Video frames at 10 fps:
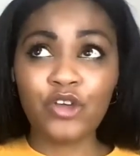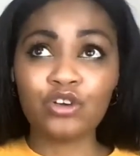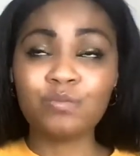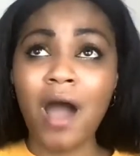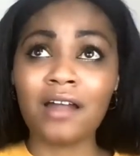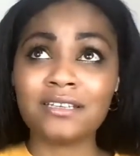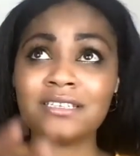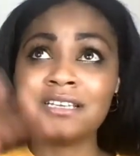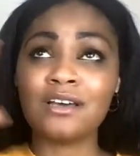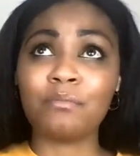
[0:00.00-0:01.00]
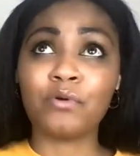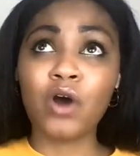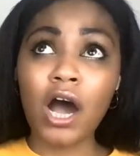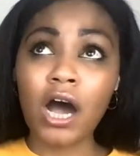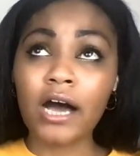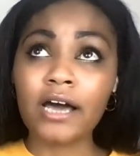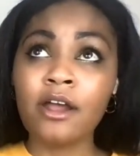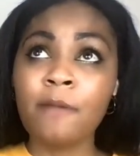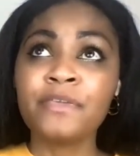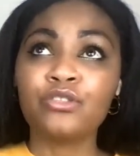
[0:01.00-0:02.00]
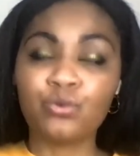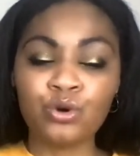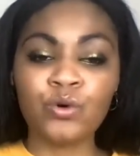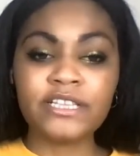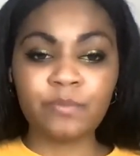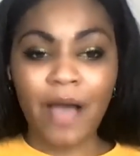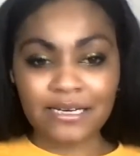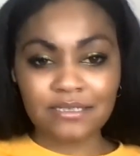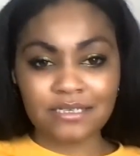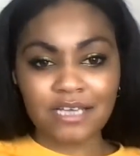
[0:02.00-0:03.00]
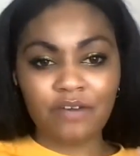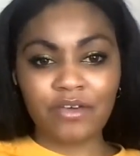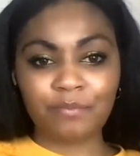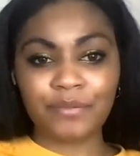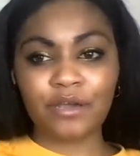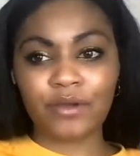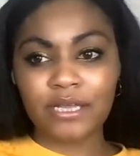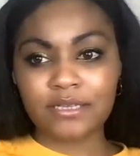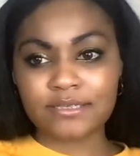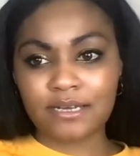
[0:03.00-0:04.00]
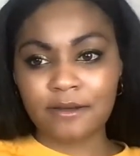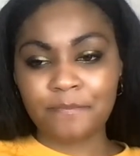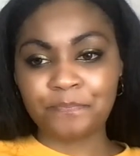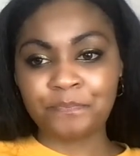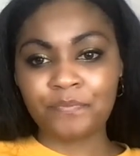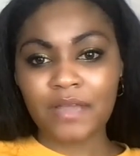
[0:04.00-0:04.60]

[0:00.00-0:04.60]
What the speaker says: those policies abroad through its practices of imperialism.